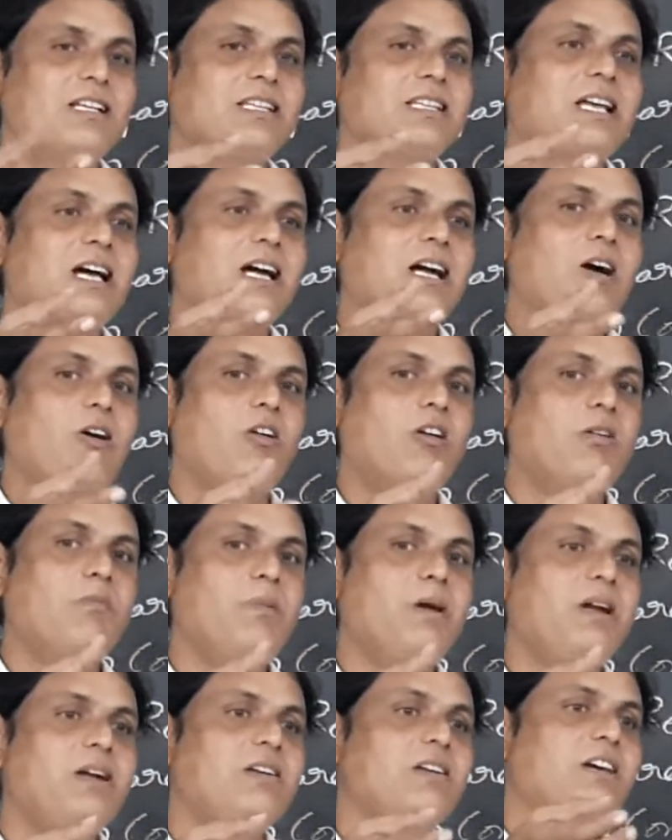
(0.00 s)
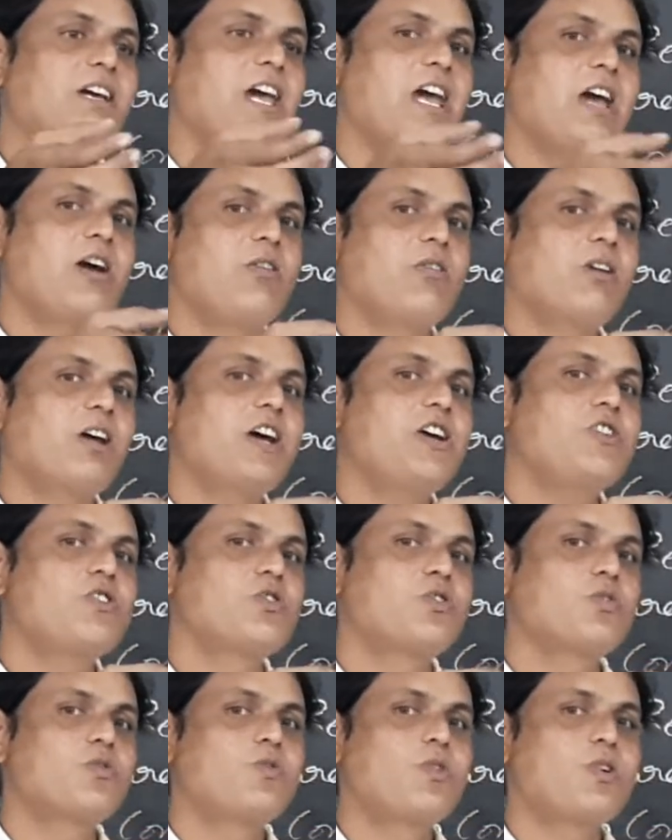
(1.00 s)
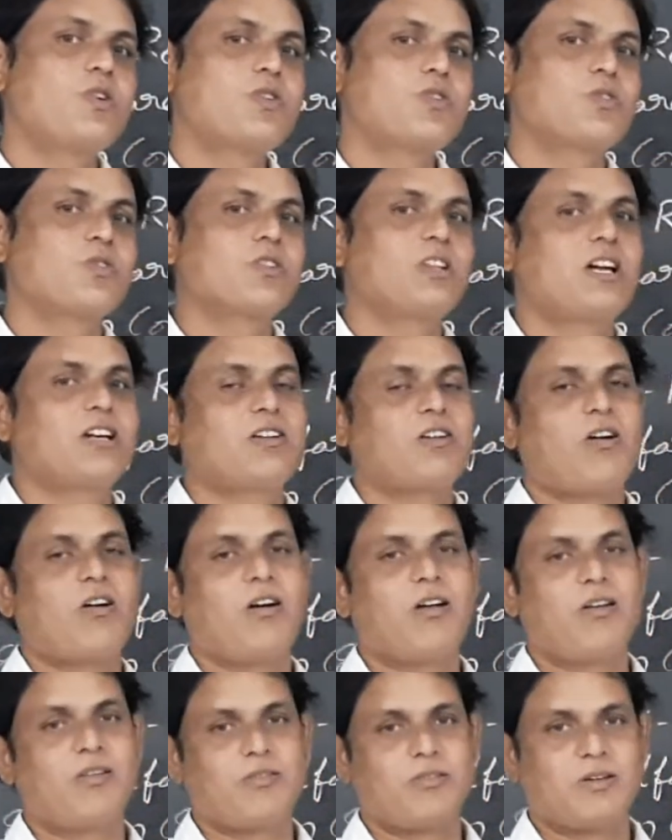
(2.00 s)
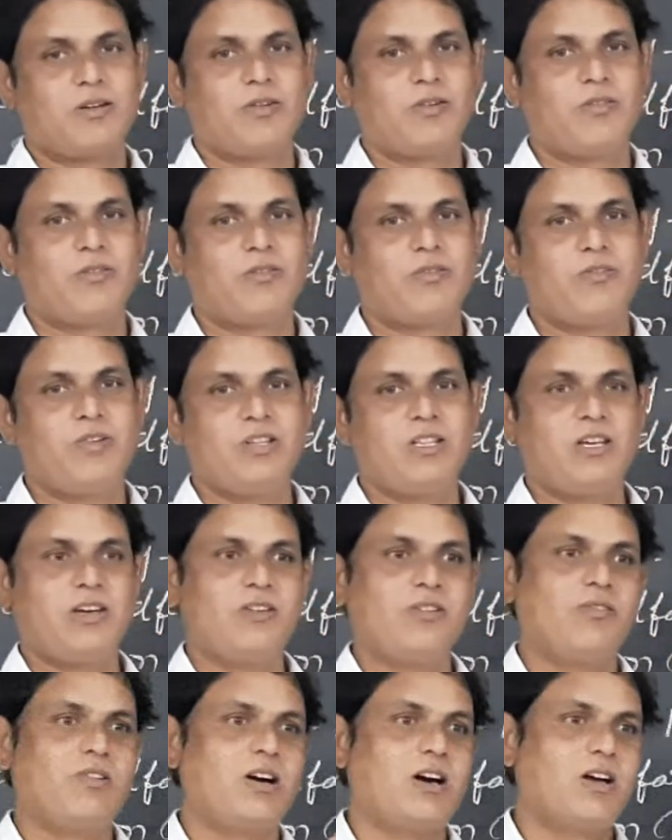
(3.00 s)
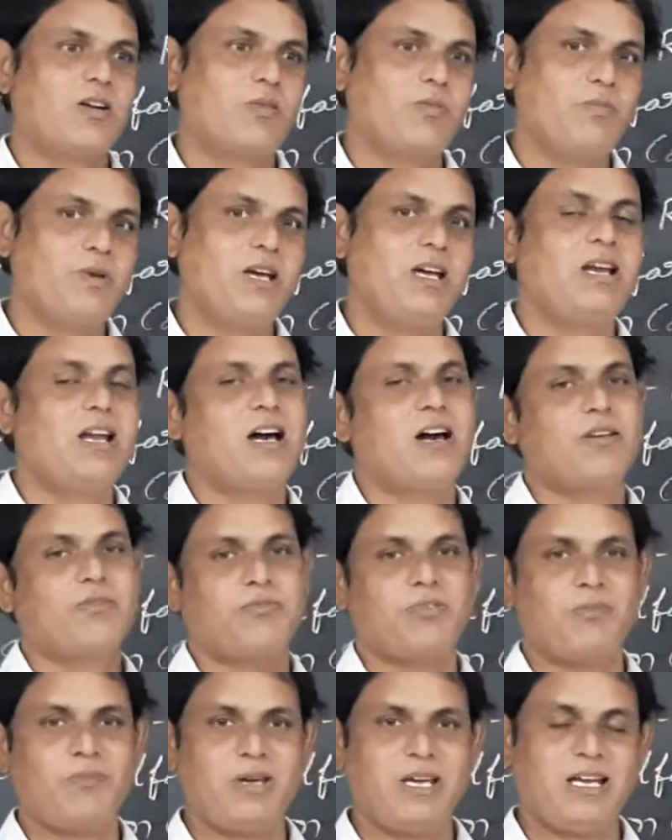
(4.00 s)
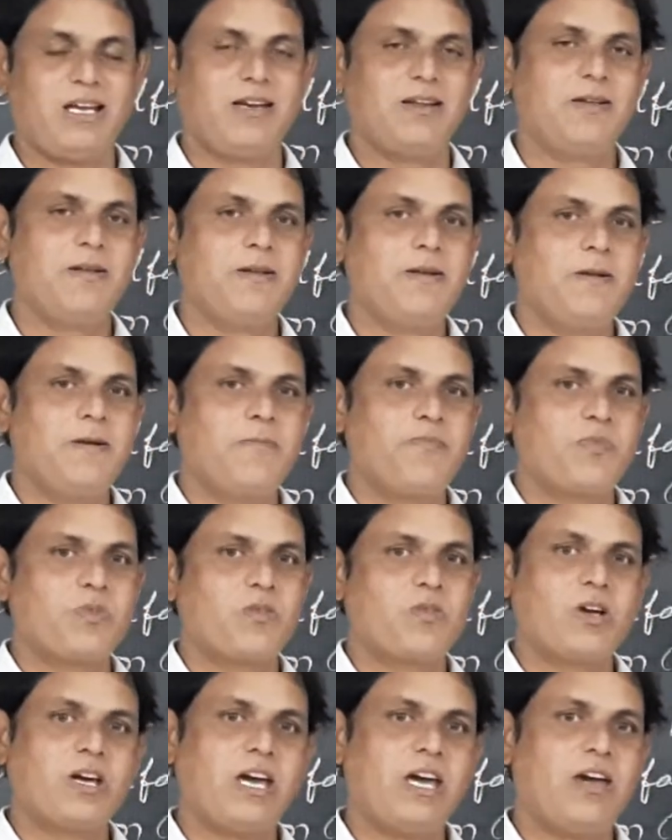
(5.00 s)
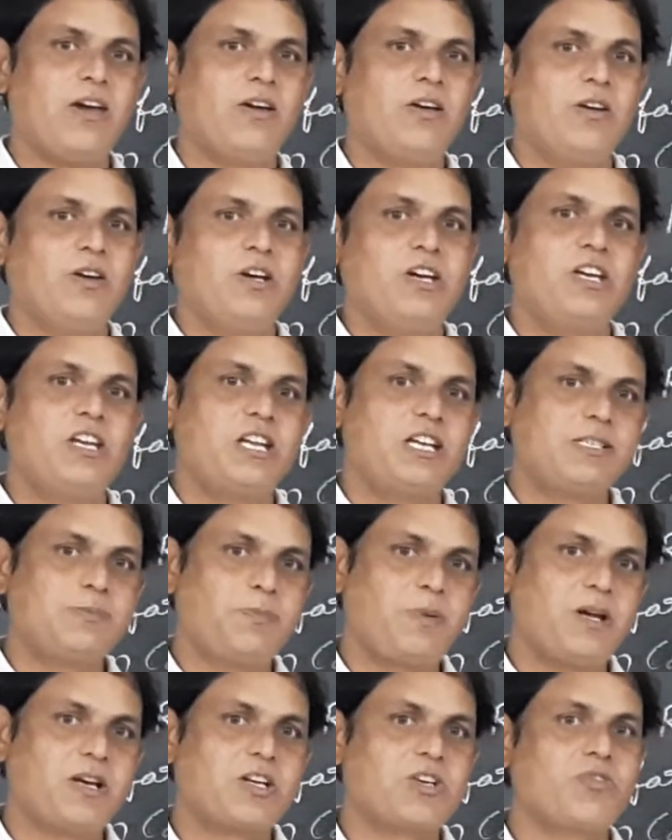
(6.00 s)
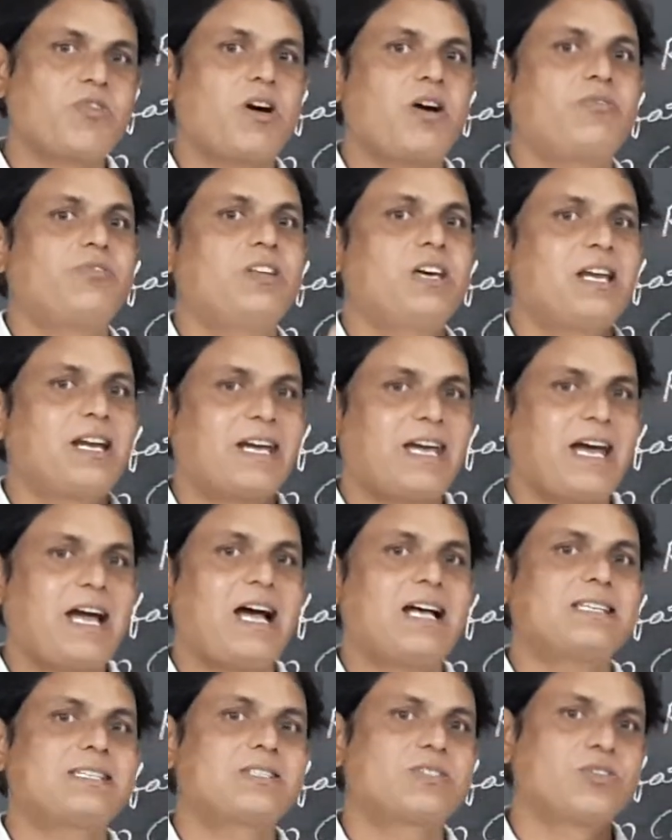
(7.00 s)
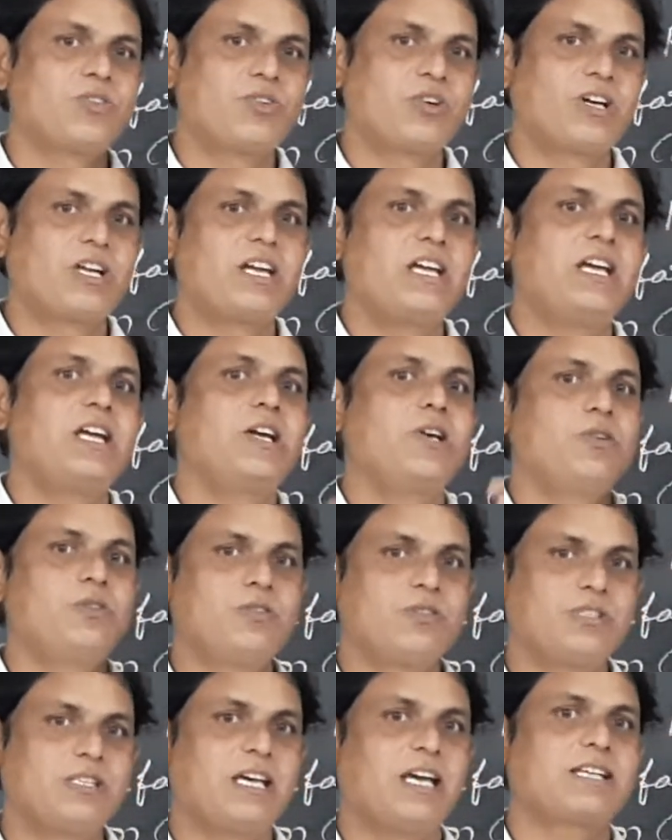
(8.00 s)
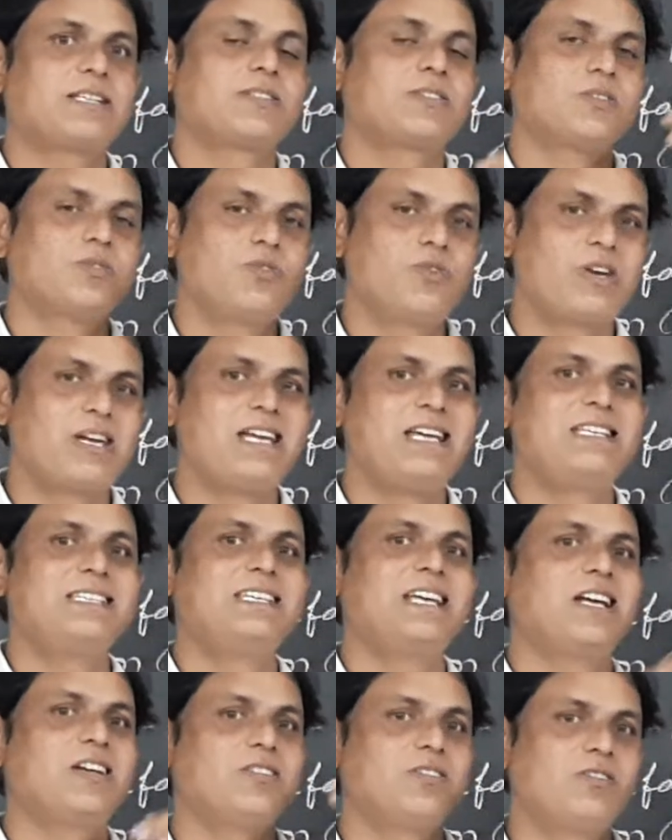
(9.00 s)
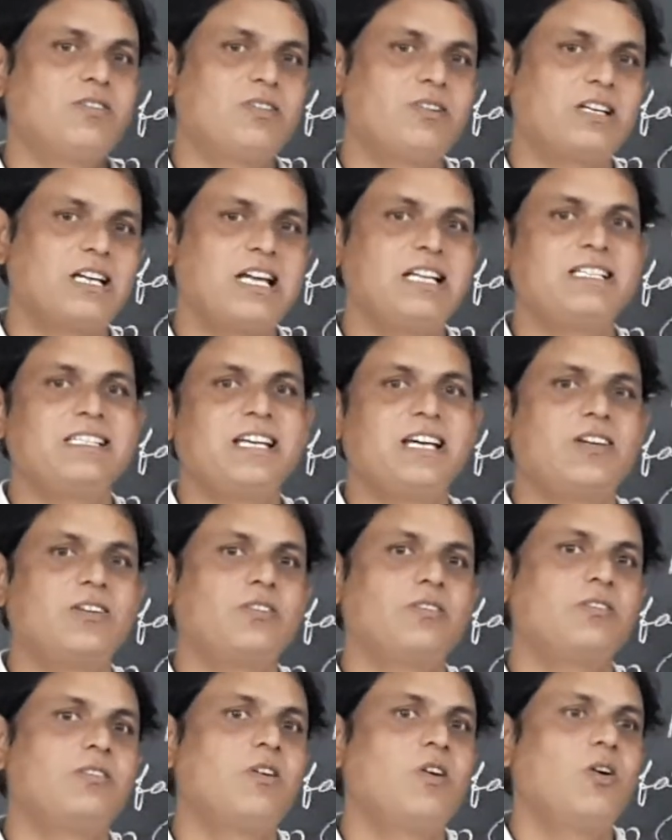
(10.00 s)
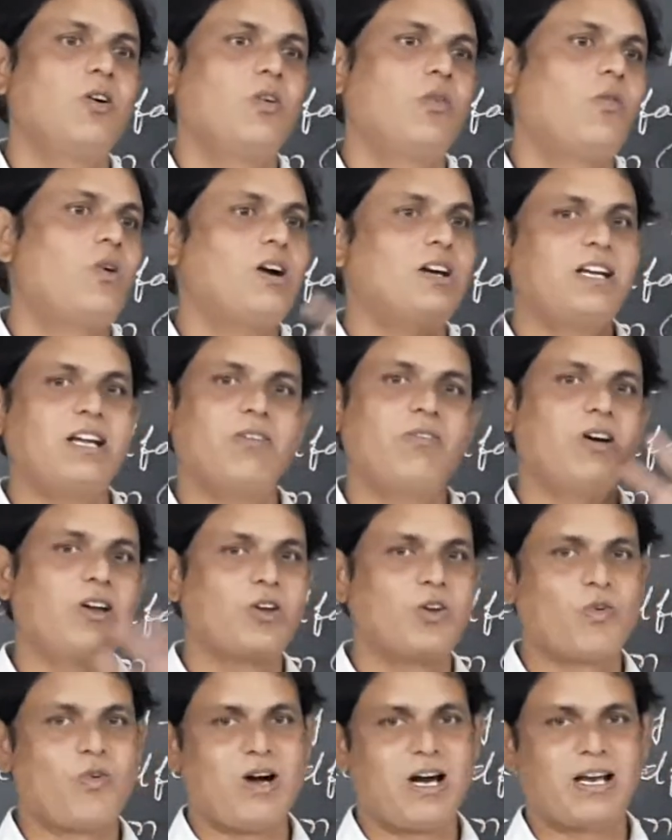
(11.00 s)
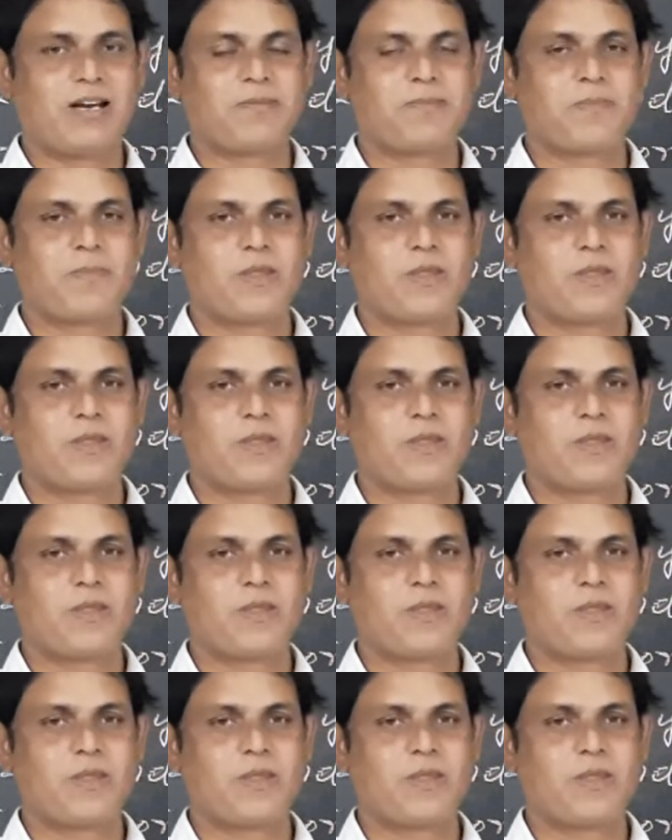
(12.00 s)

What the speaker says: the government gave right to vote to that all, whether you are male or female. Okay, irrespective of their caste, creed, sex, region, religion, whatever you are,